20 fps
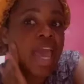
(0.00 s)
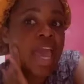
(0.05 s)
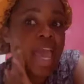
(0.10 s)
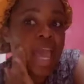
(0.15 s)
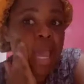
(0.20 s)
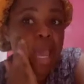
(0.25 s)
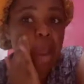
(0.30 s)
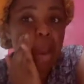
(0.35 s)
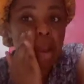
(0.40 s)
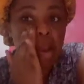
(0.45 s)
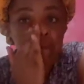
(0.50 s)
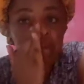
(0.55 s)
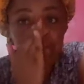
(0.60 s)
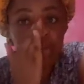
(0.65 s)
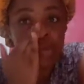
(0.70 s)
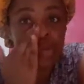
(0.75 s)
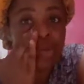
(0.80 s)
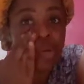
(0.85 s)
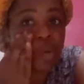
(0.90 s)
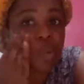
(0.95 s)
And if
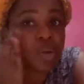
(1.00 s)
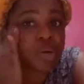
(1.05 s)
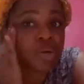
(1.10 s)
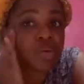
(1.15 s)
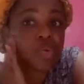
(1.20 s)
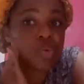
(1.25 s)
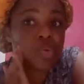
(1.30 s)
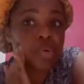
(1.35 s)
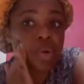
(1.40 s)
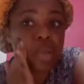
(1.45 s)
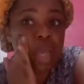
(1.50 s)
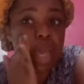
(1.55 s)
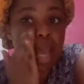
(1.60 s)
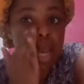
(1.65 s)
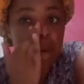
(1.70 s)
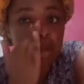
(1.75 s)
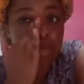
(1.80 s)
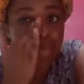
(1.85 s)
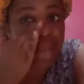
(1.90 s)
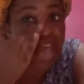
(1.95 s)
you don't want to
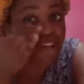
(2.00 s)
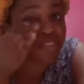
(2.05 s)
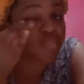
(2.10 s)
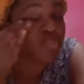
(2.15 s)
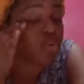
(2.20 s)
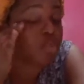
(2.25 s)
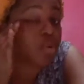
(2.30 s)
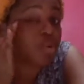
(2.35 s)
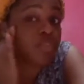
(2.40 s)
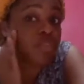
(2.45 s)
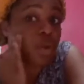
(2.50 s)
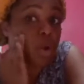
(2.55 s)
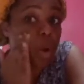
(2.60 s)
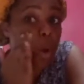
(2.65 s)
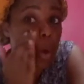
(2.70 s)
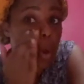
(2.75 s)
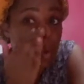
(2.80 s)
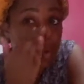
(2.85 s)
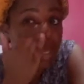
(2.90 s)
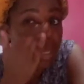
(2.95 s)
create a platform of your
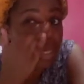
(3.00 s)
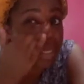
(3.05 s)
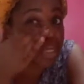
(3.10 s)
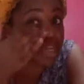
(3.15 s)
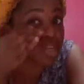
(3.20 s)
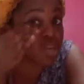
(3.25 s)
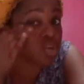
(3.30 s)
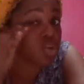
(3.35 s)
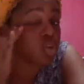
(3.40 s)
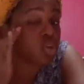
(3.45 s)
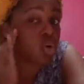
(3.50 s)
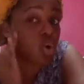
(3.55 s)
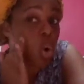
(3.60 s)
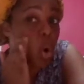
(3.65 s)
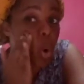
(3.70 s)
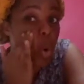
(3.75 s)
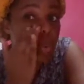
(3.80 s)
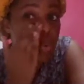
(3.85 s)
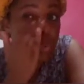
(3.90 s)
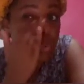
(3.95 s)
own, like your
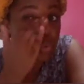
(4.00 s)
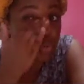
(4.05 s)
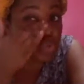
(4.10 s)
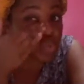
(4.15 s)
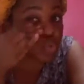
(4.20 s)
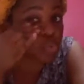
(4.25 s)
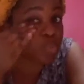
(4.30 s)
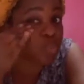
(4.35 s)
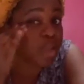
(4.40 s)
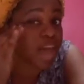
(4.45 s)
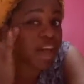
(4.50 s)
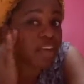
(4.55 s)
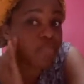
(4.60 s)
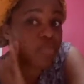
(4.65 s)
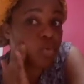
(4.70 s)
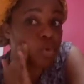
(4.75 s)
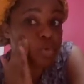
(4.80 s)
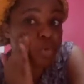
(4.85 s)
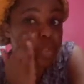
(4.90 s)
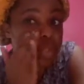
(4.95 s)
own YouTube
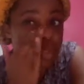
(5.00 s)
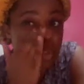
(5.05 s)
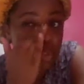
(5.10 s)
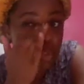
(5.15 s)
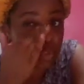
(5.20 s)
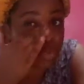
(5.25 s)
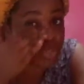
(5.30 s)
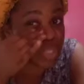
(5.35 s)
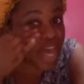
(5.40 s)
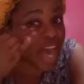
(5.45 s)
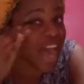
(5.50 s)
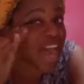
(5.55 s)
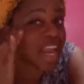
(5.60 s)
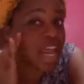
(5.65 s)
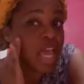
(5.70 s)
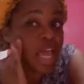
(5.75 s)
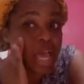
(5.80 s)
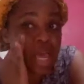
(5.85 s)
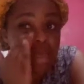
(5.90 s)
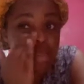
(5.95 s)
platform to do that,
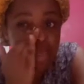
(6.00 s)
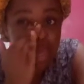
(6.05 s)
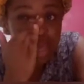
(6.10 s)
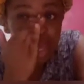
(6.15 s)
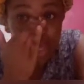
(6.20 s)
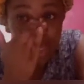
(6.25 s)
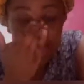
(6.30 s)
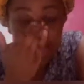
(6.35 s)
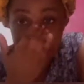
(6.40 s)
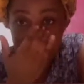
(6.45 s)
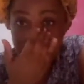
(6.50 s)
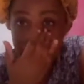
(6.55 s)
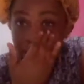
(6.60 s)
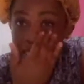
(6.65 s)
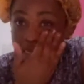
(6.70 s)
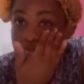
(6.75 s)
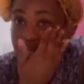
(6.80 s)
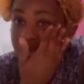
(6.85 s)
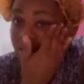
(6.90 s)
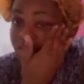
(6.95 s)
then
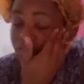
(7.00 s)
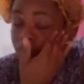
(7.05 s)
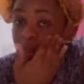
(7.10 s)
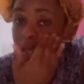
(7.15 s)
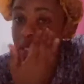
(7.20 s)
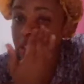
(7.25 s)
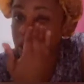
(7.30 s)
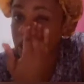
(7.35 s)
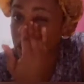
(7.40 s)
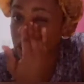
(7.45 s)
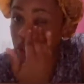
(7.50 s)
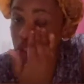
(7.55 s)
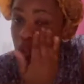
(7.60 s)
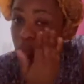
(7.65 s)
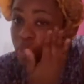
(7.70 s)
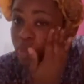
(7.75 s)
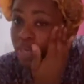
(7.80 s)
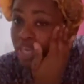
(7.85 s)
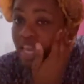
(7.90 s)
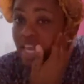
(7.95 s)
send the information
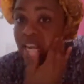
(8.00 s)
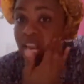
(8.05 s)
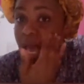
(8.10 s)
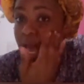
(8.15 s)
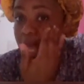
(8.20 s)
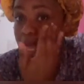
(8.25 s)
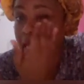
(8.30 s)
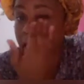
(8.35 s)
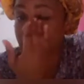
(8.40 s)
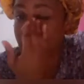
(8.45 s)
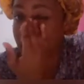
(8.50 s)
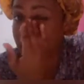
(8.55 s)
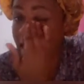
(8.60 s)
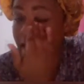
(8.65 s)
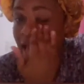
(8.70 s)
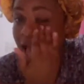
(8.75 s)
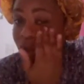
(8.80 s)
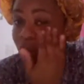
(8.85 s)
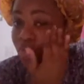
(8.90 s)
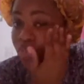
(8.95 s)
to me and I'll get
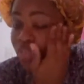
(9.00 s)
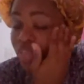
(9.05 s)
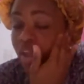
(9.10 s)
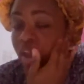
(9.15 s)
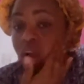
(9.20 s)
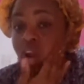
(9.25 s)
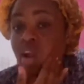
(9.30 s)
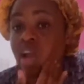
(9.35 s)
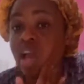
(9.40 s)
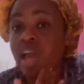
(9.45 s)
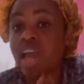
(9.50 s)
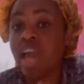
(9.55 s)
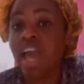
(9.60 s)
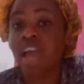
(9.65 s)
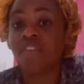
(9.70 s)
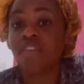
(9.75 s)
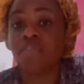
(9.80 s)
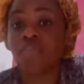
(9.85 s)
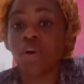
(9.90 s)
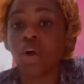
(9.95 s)
it out there.
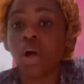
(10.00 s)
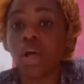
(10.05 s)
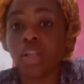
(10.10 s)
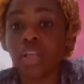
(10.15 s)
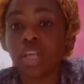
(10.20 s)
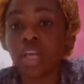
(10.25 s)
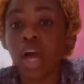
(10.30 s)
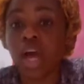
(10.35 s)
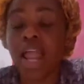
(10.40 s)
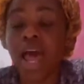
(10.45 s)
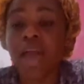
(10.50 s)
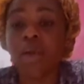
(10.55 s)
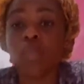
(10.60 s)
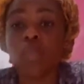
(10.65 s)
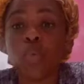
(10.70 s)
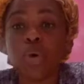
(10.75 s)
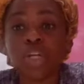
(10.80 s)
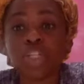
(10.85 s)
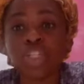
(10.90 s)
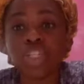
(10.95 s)
And for all y'all, I
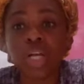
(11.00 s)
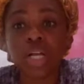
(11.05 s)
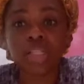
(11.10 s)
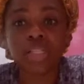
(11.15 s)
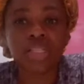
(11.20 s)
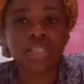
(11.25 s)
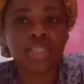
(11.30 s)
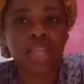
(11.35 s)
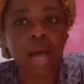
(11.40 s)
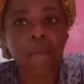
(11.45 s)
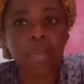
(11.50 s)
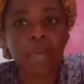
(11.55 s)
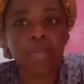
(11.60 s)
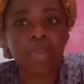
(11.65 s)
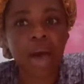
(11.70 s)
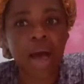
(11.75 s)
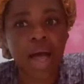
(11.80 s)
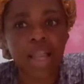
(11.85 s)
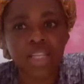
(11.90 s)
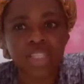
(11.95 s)
want y'all to stop
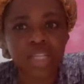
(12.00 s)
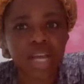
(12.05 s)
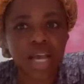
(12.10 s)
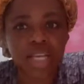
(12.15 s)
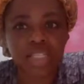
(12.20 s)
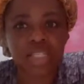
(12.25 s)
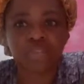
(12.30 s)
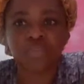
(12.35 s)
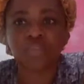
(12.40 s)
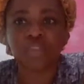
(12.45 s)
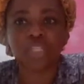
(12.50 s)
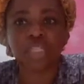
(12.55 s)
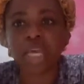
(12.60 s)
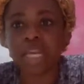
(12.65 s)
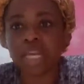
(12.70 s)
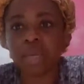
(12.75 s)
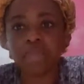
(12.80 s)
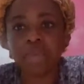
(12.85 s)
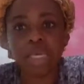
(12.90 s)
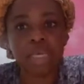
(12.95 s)
apologizing for
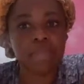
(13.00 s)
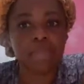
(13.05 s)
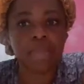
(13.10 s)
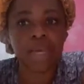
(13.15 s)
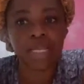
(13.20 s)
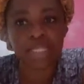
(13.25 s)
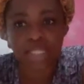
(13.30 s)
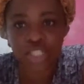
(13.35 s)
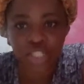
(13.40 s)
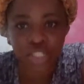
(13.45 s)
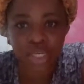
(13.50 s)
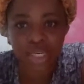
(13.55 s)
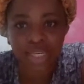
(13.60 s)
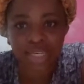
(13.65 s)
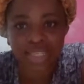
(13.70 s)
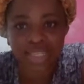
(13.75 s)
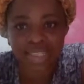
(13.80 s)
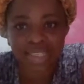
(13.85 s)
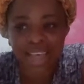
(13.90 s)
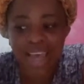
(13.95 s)
sending me
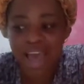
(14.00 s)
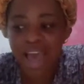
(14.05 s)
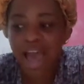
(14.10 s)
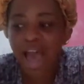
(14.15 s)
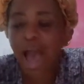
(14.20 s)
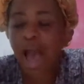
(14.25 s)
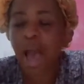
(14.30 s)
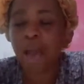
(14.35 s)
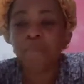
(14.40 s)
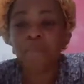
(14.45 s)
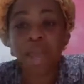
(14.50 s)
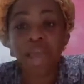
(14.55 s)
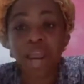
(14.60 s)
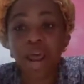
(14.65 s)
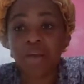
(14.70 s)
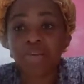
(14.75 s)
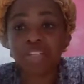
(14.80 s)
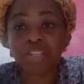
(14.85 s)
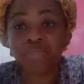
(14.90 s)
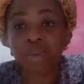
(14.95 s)
messages. I may
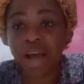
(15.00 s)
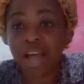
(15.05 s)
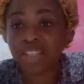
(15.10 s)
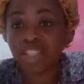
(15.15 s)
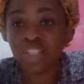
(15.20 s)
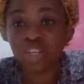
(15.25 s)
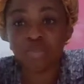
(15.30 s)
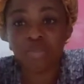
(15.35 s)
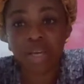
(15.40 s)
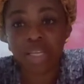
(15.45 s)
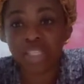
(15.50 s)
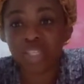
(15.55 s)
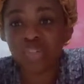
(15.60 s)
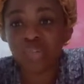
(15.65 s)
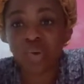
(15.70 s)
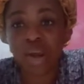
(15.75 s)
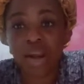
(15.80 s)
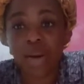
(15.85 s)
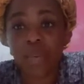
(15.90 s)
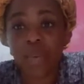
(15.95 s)
not respond to your message
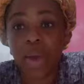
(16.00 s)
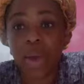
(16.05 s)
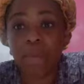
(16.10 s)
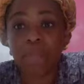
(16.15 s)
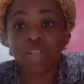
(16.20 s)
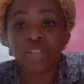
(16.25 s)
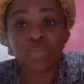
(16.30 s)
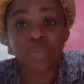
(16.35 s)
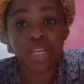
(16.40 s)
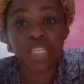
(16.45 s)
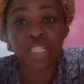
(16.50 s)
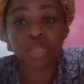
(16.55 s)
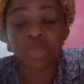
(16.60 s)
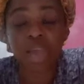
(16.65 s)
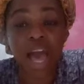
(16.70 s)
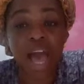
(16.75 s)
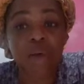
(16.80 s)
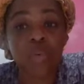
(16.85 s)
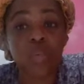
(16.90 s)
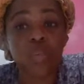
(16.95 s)
right away, but trust me,
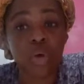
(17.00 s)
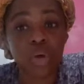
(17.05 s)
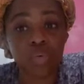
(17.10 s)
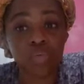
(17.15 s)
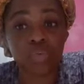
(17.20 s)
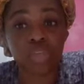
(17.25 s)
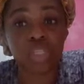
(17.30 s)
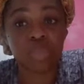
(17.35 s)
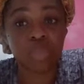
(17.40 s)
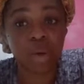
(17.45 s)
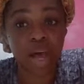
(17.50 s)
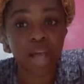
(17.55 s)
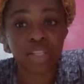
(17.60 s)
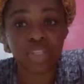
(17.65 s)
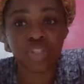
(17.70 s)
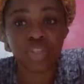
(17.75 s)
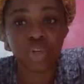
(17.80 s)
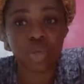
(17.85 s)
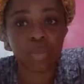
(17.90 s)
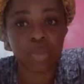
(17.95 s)
I will respond
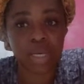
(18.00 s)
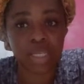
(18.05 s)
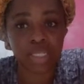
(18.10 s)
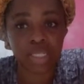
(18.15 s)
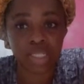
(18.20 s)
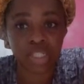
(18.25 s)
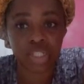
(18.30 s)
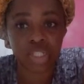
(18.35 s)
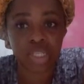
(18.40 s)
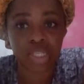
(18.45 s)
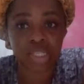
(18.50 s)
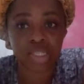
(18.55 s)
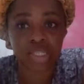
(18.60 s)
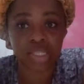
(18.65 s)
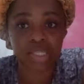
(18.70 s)
to your message.